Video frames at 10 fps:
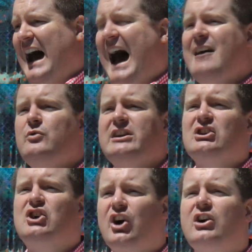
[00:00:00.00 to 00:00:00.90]
I would
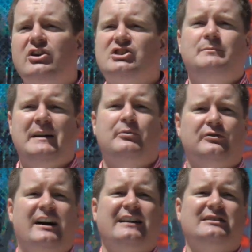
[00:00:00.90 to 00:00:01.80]
encourage
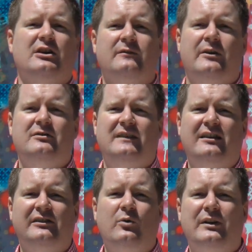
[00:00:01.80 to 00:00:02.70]
people not to go vote if they
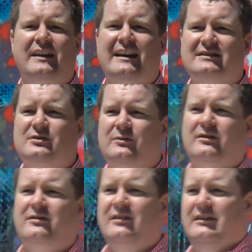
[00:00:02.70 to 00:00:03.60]
don't know what the heck is
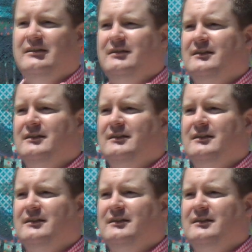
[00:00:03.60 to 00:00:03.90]
going on.